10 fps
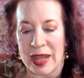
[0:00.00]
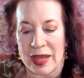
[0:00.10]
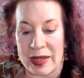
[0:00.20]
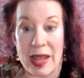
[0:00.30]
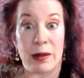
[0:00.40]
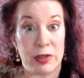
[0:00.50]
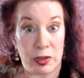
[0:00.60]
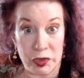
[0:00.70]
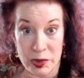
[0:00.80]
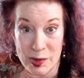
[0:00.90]
Now you'll
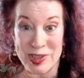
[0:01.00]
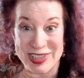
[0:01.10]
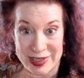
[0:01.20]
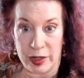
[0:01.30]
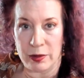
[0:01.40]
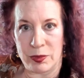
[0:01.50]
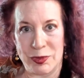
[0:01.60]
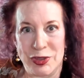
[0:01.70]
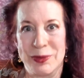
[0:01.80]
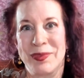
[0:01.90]
notice, won't
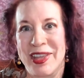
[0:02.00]
you,